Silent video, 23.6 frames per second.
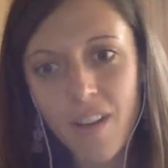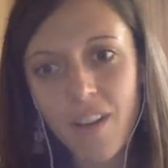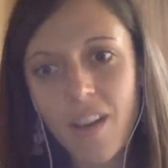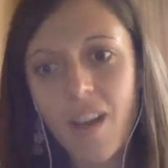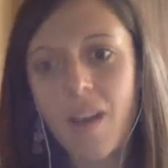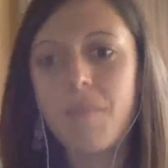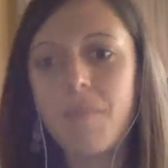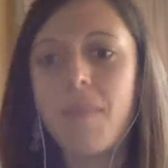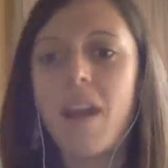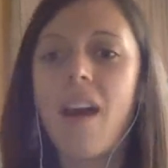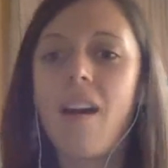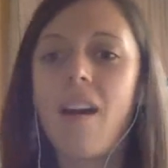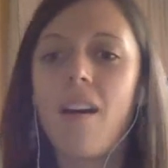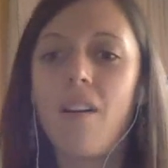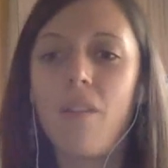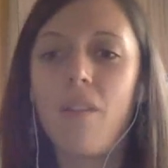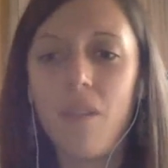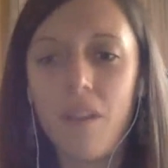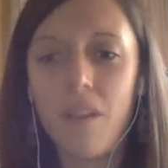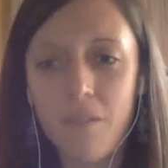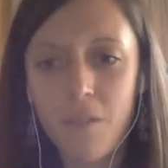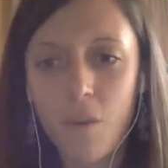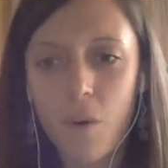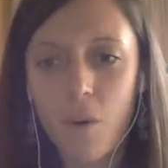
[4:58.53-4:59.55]
am now,
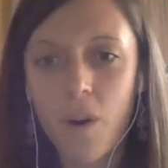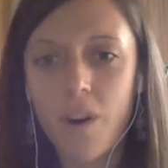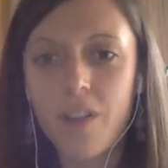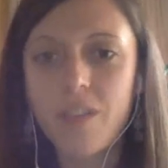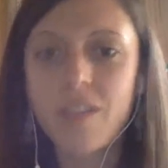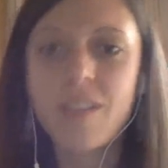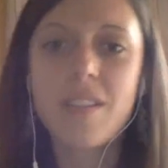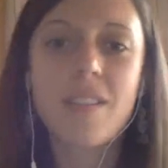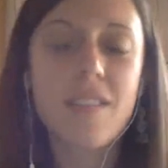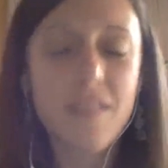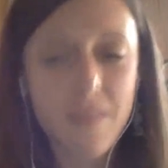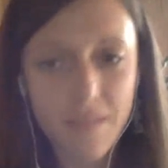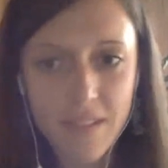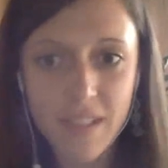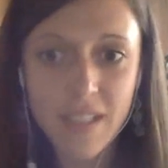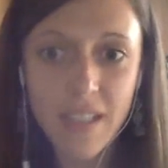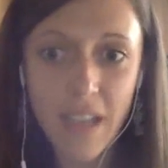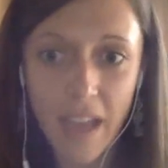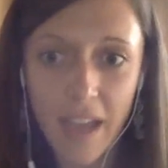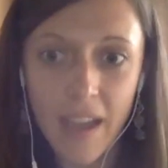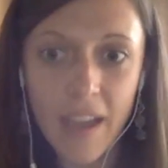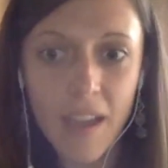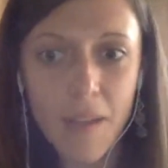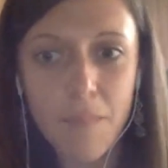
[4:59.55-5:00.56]
of course,
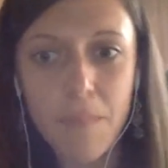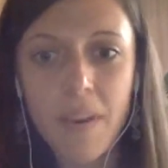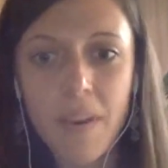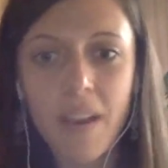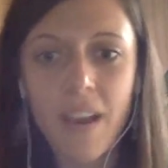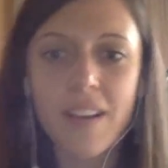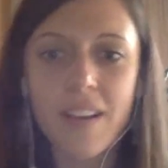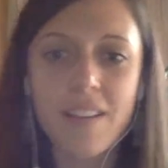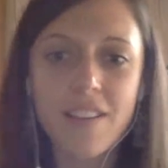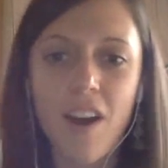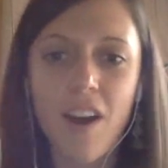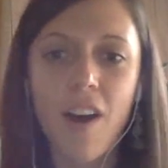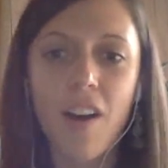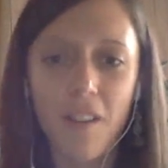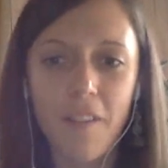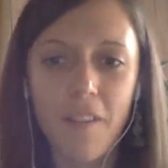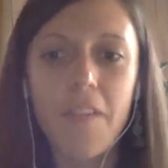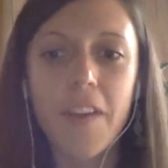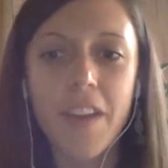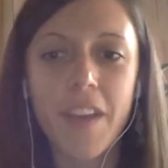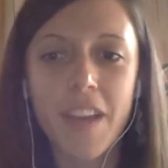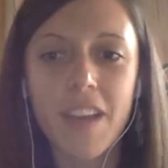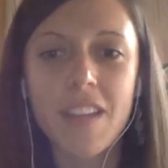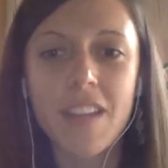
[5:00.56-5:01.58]
sick because all of
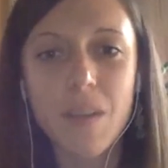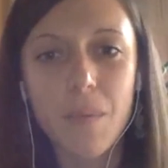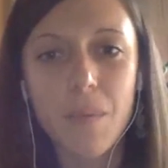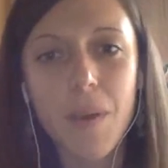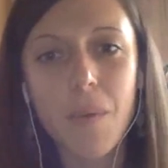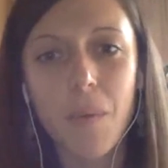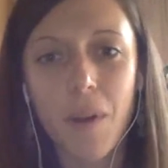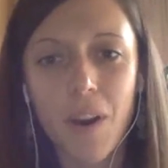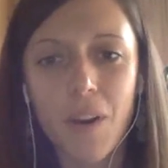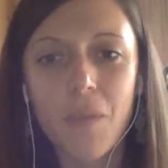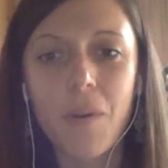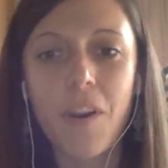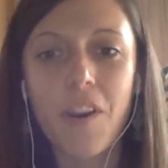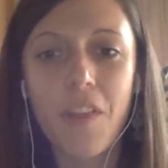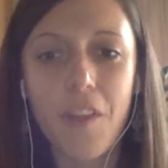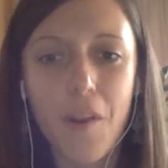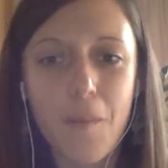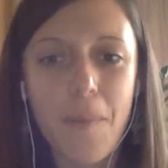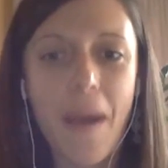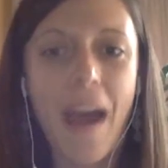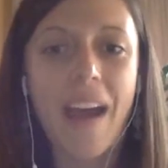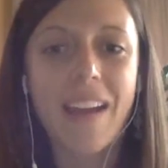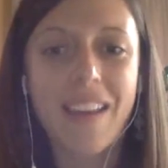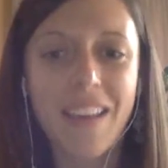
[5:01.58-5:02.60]
the kids that we work with are
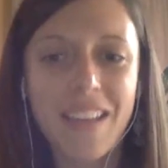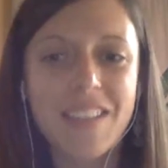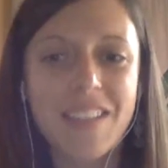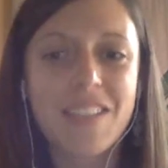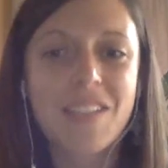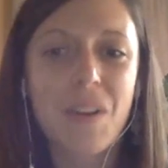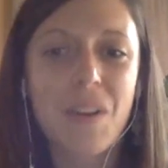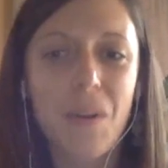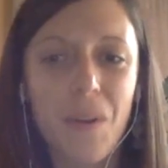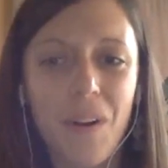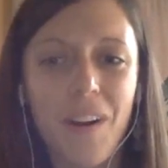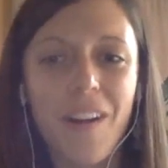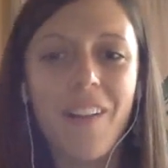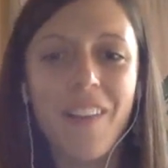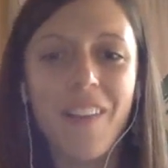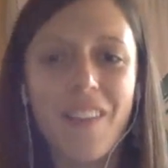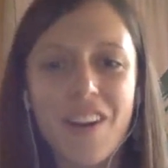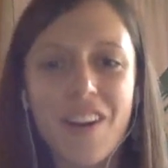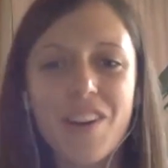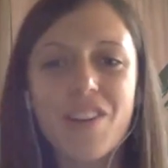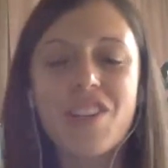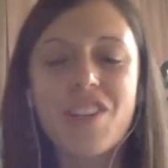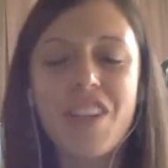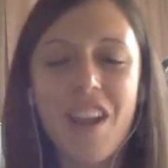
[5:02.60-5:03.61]
back at school and
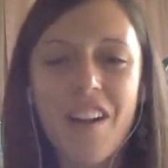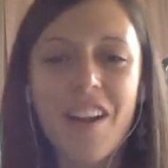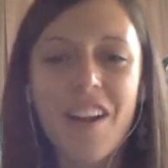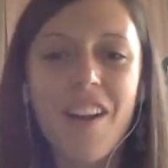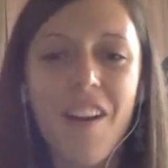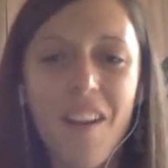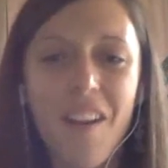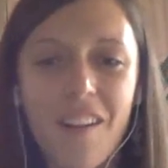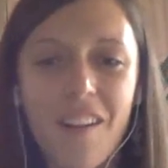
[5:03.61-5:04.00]
are sharing all